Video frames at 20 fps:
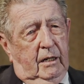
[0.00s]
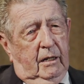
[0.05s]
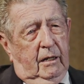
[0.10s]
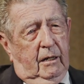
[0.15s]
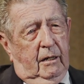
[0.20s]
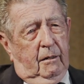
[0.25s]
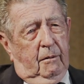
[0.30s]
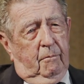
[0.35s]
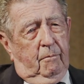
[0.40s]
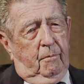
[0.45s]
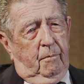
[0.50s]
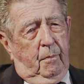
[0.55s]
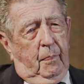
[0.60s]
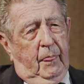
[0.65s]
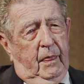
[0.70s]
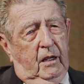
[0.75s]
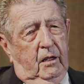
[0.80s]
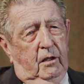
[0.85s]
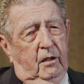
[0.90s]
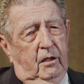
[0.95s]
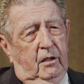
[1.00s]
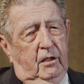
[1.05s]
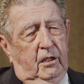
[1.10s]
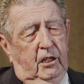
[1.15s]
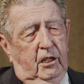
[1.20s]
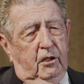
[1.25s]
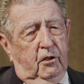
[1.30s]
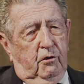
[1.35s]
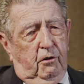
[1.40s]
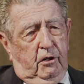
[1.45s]
Um,
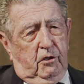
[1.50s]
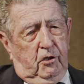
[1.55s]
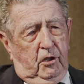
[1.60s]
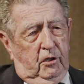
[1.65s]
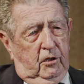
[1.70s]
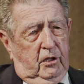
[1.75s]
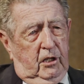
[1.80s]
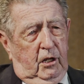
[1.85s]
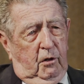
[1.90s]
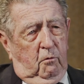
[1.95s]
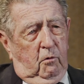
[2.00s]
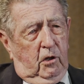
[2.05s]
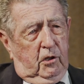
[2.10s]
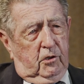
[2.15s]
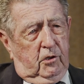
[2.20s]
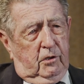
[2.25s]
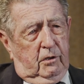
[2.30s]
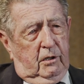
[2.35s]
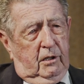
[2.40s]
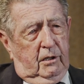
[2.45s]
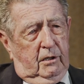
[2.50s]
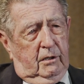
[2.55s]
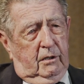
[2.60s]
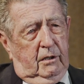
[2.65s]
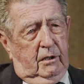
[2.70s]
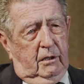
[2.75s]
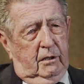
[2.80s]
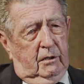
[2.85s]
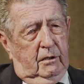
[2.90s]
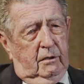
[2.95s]
the interesting thing was
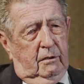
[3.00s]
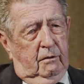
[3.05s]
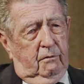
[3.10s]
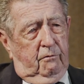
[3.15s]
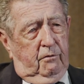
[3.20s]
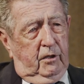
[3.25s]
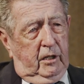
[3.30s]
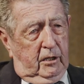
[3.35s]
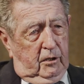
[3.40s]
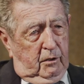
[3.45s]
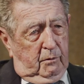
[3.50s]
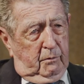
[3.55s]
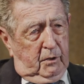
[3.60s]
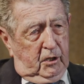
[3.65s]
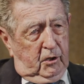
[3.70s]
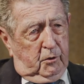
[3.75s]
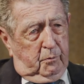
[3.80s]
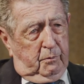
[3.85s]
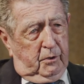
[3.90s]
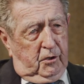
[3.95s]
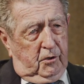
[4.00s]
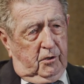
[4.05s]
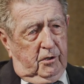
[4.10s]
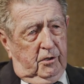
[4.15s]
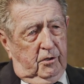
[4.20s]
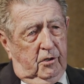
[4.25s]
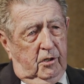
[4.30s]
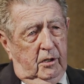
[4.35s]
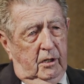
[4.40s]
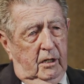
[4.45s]
in, in Vietnamese
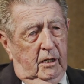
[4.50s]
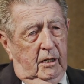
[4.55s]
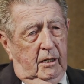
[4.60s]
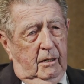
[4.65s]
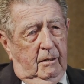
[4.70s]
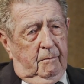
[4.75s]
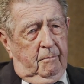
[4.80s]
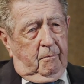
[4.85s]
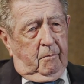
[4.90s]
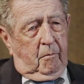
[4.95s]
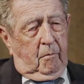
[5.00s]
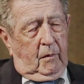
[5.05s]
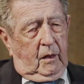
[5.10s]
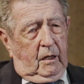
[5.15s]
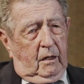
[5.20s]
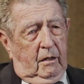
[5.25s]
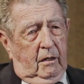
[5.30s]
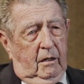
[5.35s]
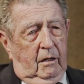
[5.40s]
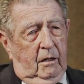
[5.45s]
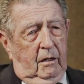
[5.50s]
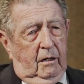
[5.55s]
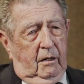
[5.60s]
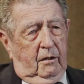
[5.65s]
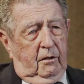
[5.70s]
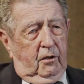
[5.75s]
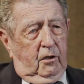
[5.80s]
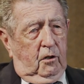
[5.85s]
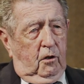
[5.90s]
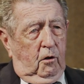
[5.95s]
business,
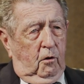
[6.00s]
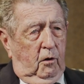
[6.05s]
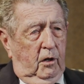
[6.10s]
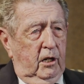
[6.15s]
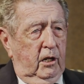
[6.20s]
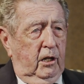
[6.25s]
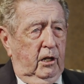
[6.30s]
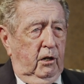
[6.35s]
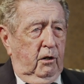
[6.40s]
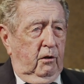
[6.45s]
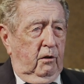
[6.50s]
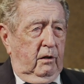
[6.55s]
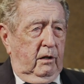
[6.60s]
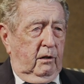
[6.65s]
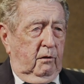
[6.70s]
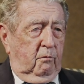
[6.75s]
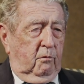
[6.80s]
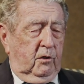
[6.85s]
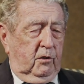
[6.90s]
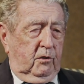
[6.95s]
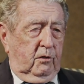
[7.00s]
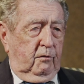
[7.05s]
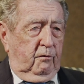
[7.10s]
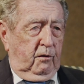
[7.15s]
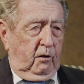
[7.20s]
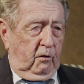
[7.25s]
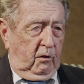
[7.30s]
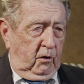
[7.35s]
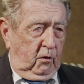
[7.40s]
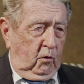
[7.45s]
uh, you know, here it was a
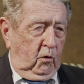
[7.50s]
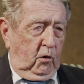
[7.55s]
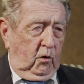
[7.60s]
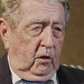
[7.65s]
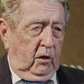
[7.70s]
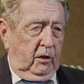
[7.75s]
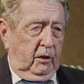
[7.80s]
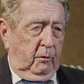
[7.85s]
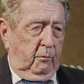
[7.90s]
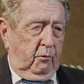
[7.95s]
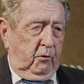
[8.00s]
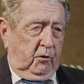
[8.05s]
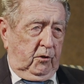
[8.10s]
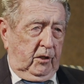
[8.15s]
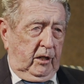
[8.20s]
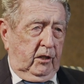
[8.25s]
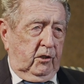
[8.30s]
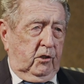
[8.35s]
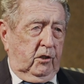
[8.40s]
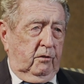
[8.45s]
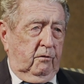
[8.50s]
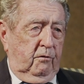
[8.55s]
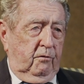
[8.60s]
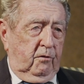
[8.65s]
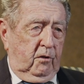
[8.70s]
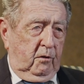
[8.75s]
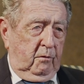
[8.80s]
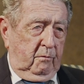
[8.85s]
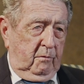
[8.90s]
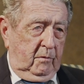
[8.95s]
very orderly procession
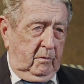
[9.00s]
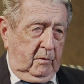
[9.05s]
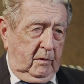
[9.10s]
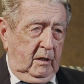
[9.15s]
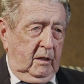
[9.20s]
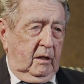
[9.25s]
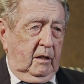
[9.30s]
from